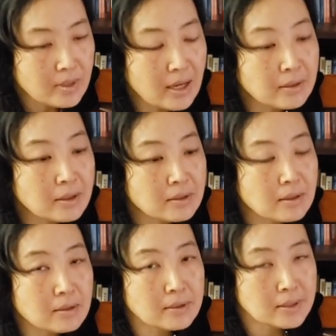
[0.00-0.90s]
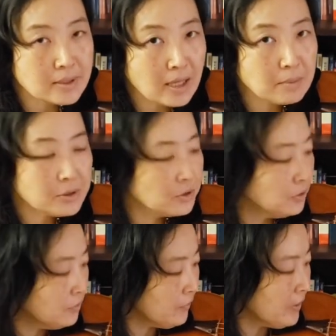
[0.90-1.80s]
And then the same is
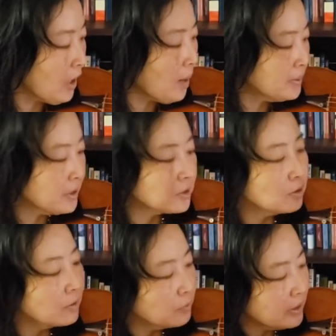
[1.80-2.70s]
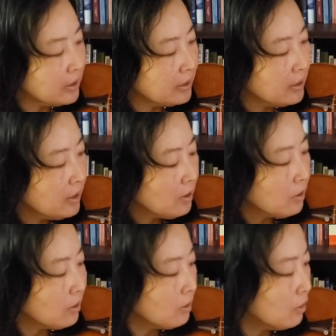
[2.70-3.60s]
true for the opposite. So we did
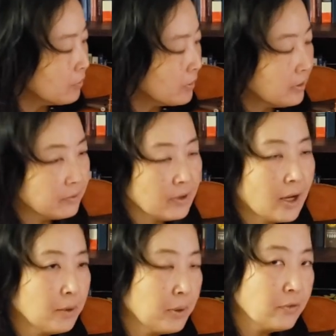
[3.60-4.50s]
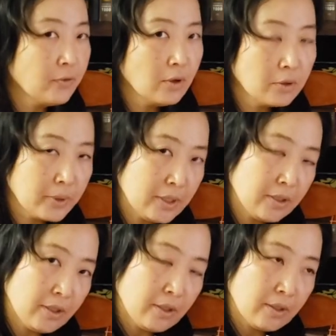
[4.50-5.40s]
over in highway 4, we did
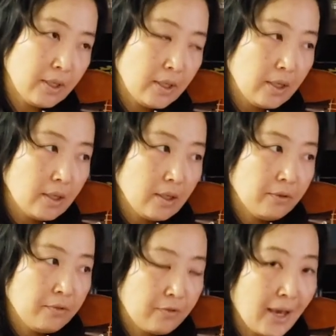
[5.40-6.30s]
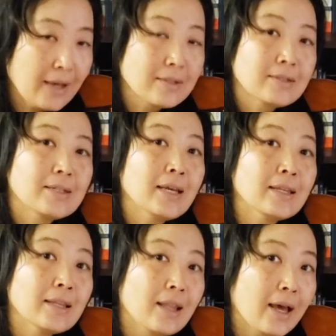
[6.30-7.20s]
a fast
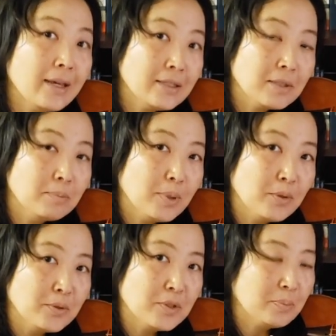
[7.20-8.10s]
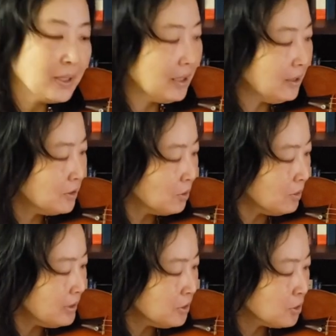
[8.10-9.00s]
and light bow speed. So
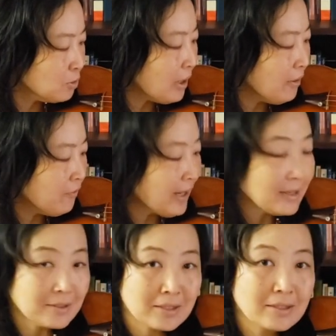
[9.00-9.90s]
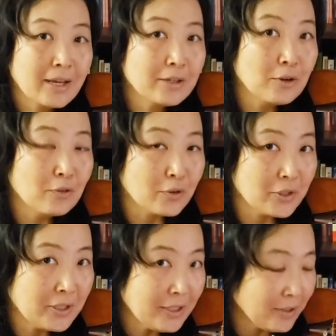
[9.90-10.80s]
let's try fast and light over
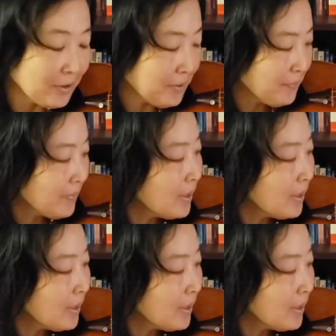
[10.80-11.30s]
here.